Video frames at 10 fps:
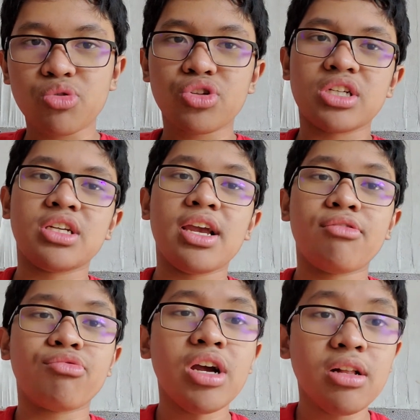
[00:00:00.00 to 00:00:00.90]
or should I say, a
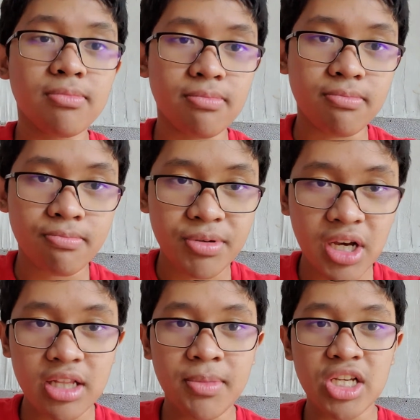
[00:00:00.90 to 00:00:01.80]
realm
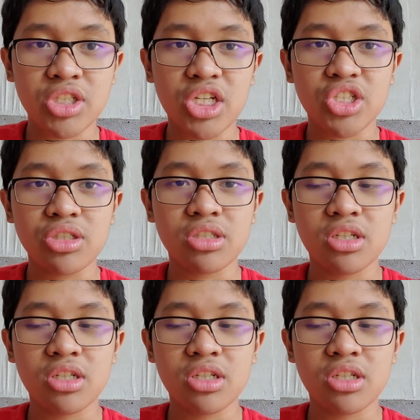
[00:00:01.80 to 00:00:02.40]
beyond imagination.